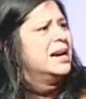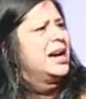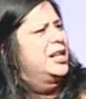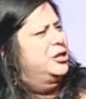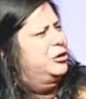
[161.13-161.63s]

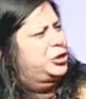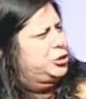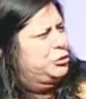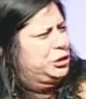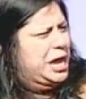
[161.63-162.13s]
And don't
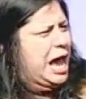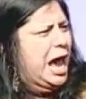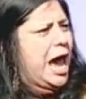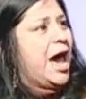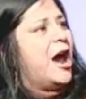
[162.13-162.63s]
you
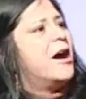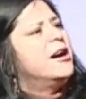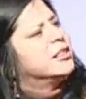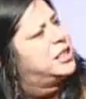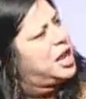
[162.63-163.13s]
dare
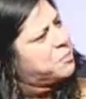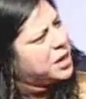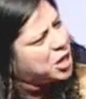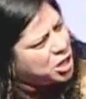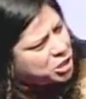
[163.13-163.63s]
think
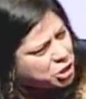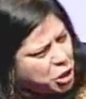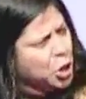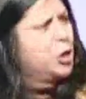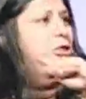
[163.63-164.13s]
because
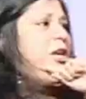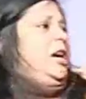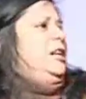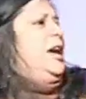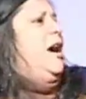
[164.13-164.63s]
you
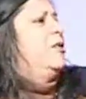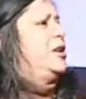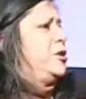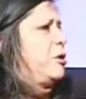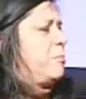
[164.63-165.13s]
think now
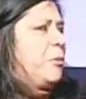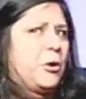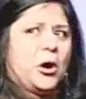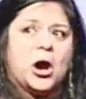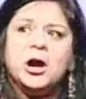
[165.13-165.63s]
that you're
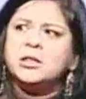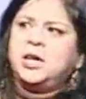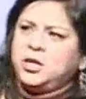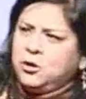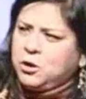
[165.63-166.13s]
poor,
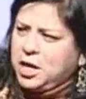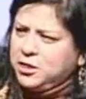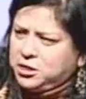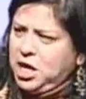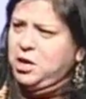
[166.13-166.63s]
that you
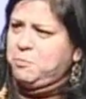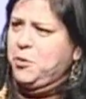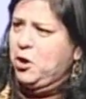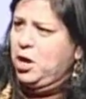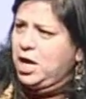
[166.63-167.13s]
can think
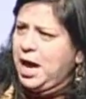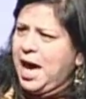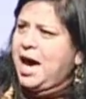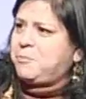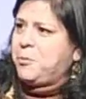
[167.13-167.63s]
poorly,
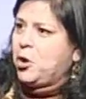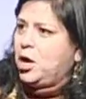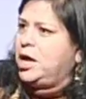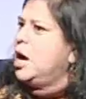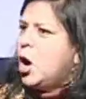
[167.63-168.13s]
act
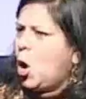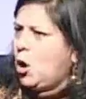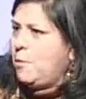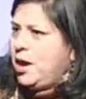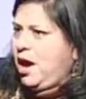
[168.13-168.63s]
poorly,
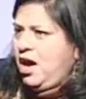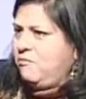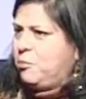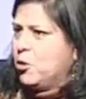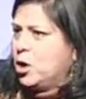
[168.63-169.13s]
or
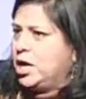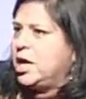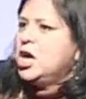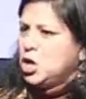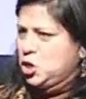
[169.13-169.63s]
behave
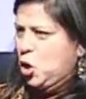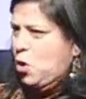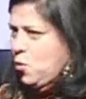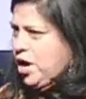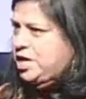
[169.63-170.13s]
poorly.
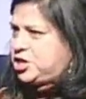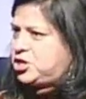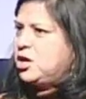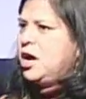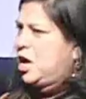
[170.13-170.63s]
You're
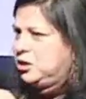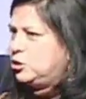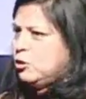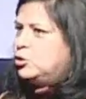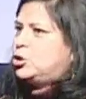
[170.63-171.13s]
rich, and
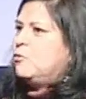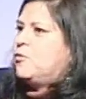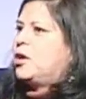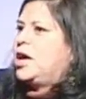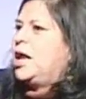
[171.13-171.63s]
don't you
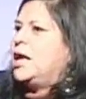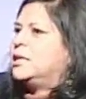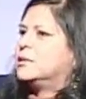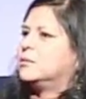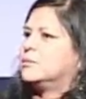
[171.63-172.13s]
forget it.